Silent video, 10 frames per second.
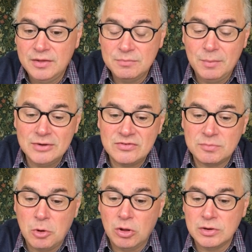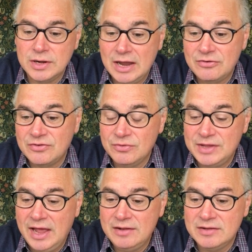much smaller national
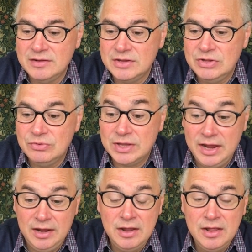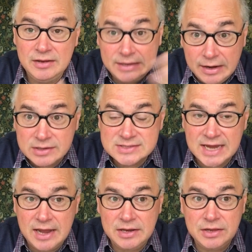debt than the U K. Their
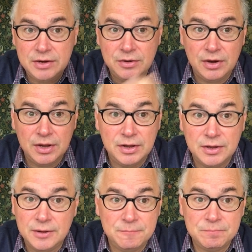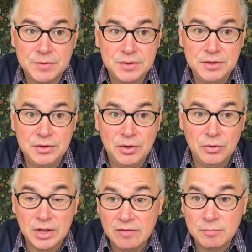ten-year, uh, you know,
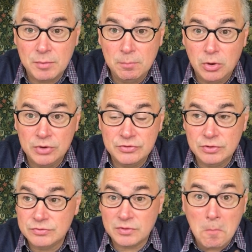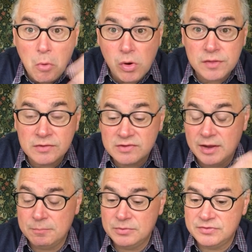government bond yields are more than
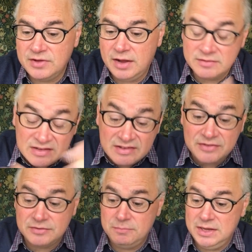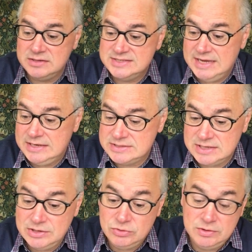ten percent. It doesn't make sense.
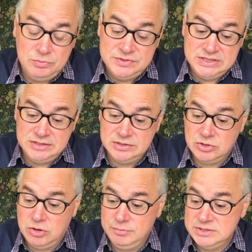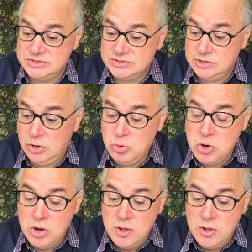I know the Brazilian economy is slow,